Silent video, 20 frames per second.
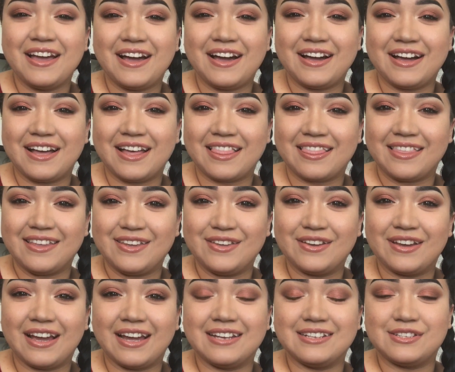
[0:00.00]
thank
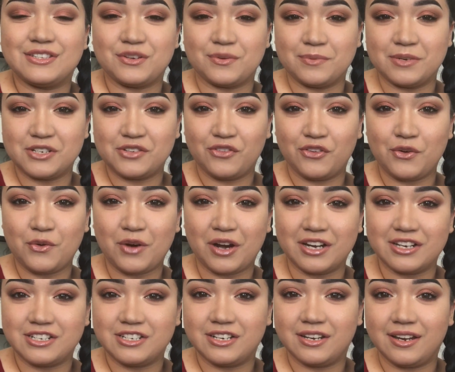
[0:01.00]
you guys so much for
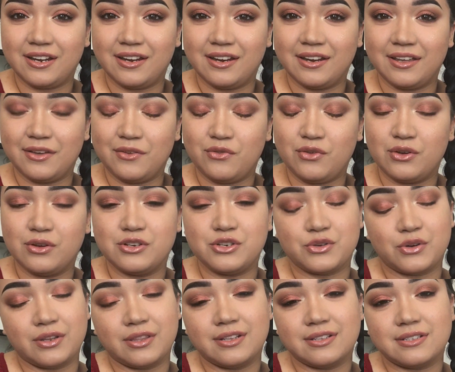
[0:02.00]
watching. If you
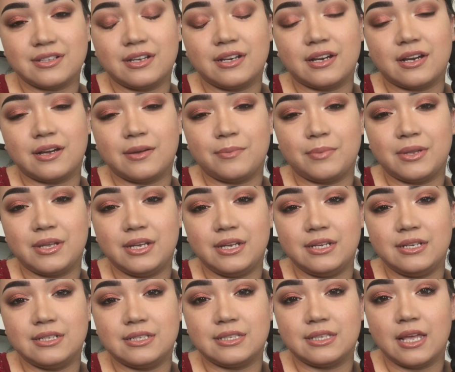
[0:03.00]
enjoyed this look,
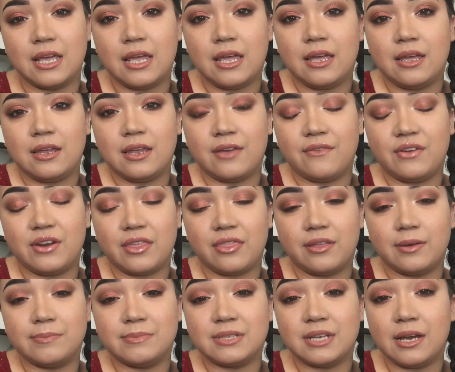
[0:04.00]
please give it a
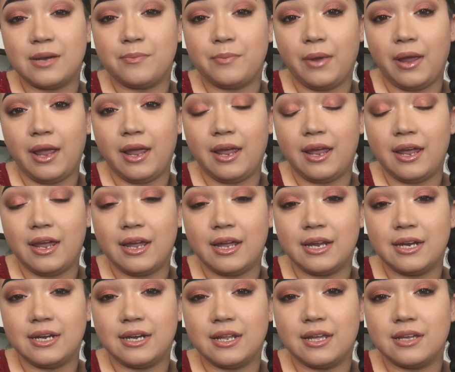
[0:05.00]
thumbs up
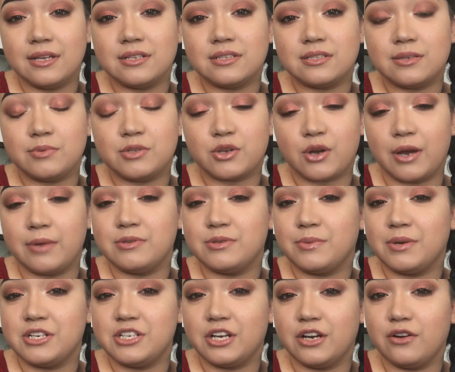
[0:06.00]
and subscribe to
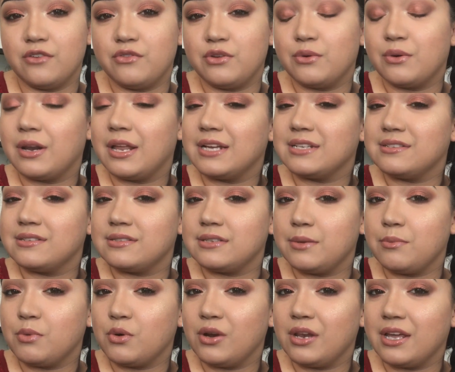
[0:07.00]
my channel if you would like to
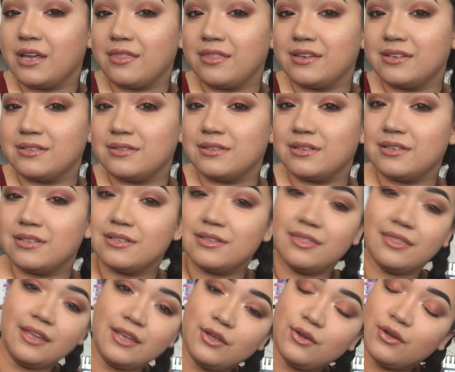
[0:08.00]
see more like this.
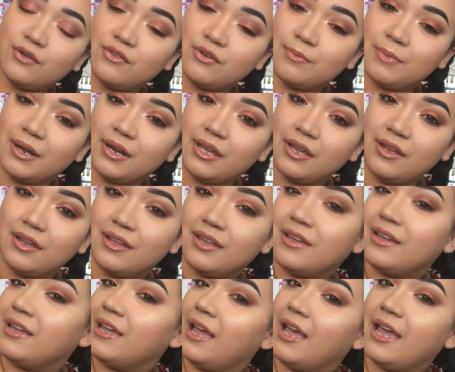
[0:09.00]
Thank you everybody,
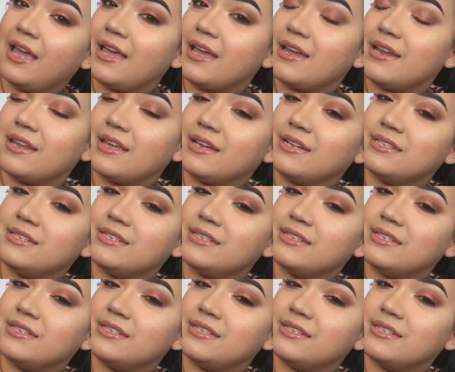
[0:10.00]
and